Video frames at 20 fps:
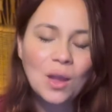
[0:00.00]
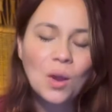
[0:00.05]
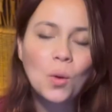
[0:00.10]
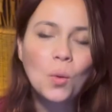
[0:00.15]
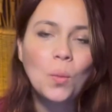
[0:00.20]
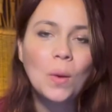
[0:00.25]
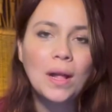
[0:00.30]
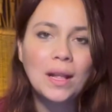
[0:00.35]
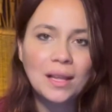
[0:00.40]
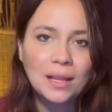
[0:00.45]

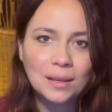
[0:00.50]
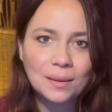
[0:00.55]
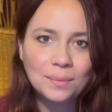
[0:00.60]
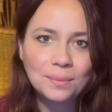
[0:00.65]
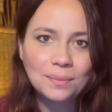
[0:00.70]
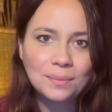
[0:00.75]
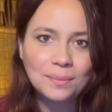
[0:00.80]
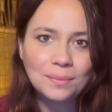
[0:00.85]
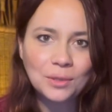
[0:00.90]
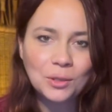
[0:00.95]

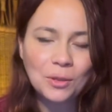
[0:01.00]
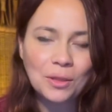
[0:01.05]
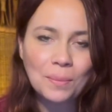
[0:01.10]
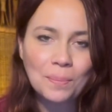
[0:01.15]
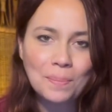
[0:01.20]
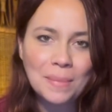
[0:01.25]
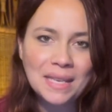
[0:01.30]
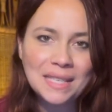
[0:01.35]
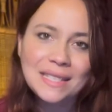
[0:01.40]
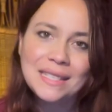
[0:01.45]
Welcome to the
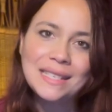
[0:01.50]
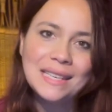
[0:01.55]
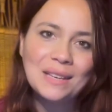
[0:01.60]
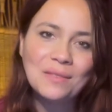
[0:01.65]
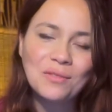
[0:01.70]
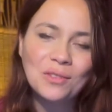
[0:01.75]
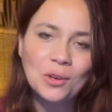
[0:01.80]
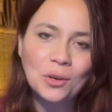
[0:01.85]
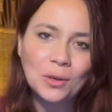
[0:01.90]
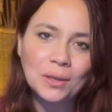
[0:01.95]
mystic
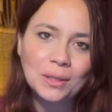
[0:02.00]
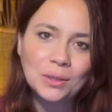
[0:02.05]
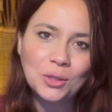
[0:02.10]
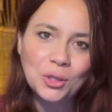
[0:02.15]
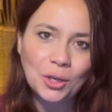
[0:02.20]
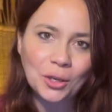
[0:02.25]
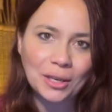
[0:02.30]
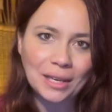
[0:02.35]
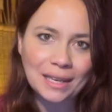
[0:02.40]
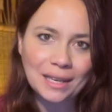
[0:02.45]
floral
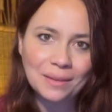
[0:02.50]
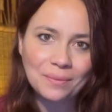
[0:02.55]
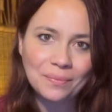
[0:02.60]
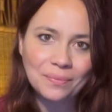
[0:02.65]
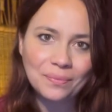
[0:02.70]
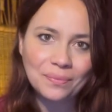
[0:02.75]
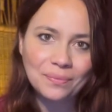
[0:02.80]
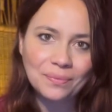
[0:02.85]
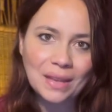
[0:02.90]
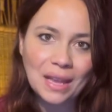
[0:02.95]
journey.
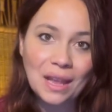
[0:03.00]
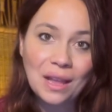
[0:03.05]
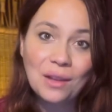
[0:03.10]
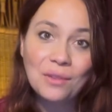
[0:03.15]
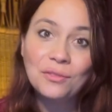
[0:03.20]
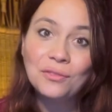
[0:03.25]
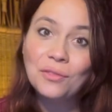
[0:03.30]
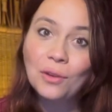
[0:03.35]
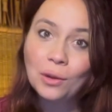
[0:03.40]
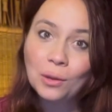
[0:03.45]

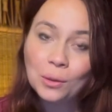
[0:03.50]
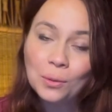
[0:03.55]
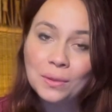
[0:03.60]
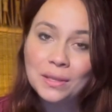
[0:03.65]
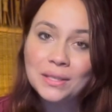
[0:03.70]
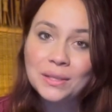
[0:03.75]
Follow this